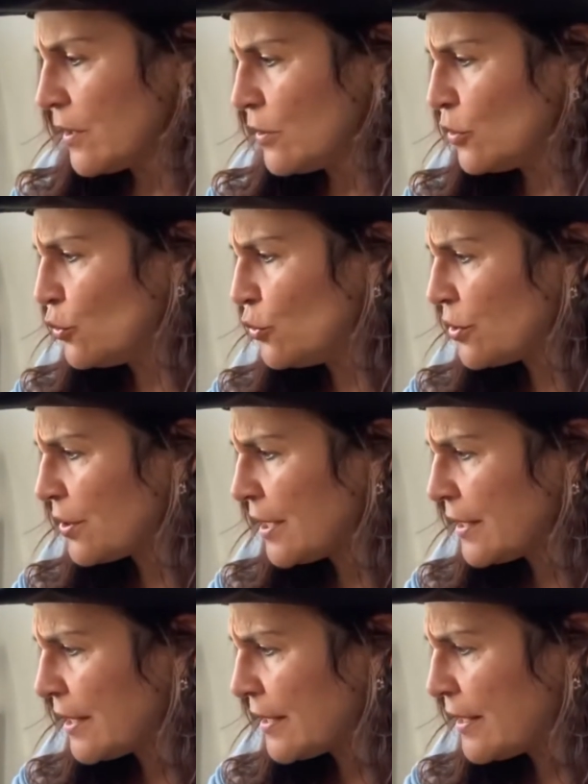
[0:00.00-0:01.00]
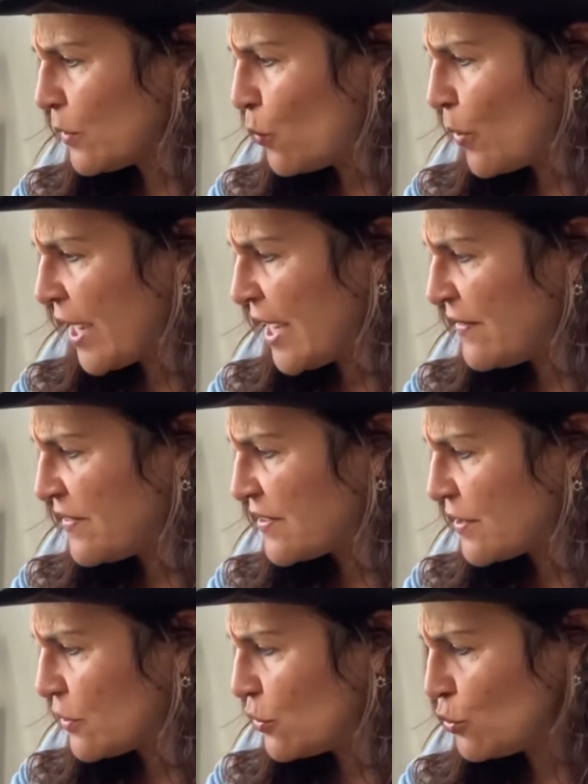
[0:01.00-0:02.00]
Do you think that the
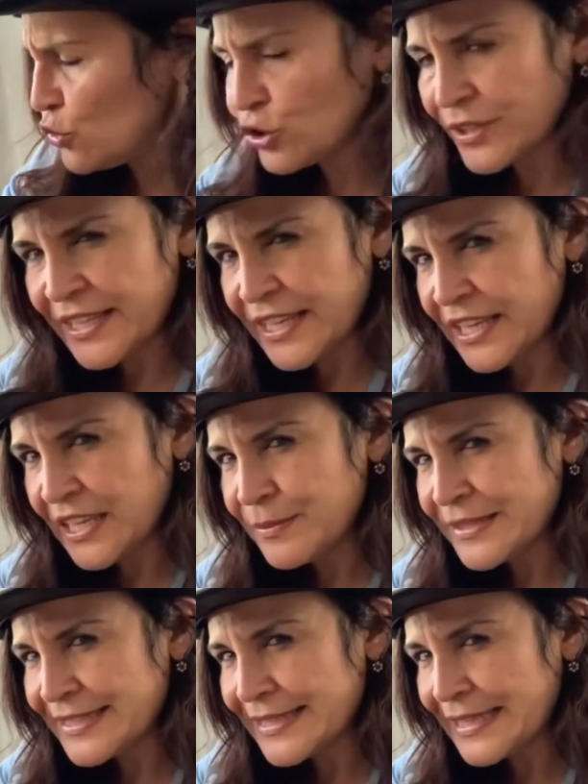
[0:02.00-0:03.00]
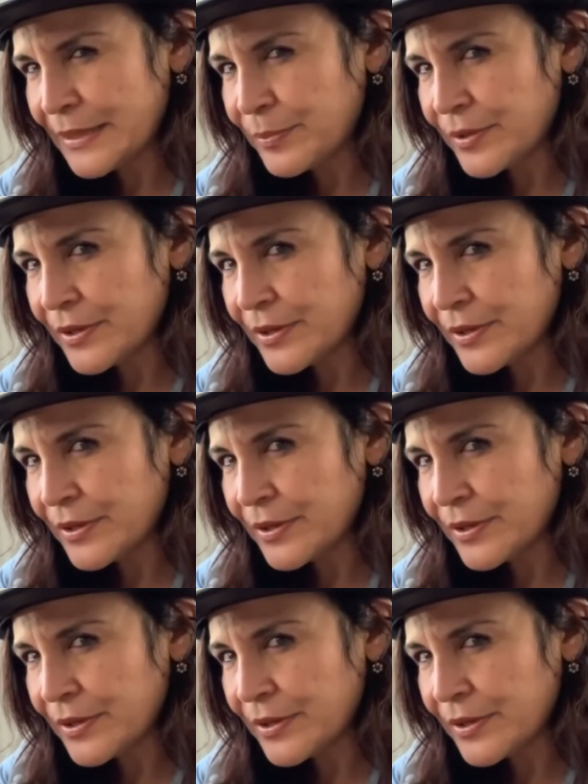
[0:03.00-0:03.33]
waves do not let him sleep?